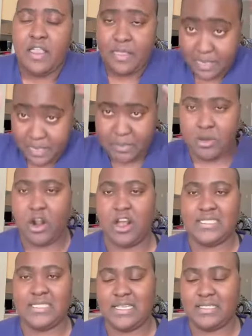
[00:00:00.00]
the
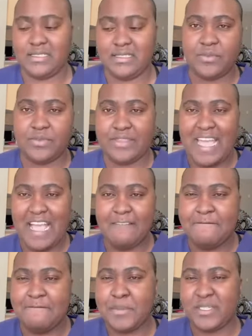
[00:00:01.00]
process, that
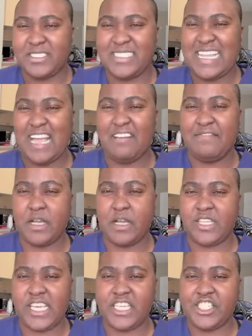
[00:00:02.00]
building that
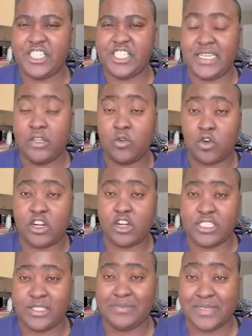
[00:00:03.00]
foundation in order
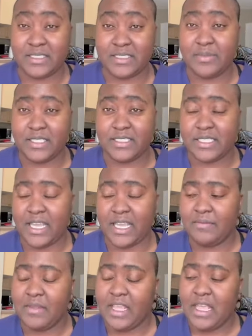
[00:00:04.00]
to build the
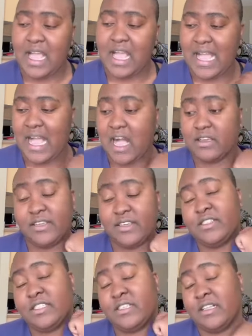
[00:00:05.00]
building. I'll give
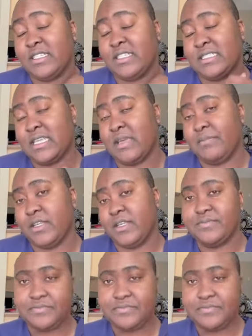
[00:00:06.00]
you a solid example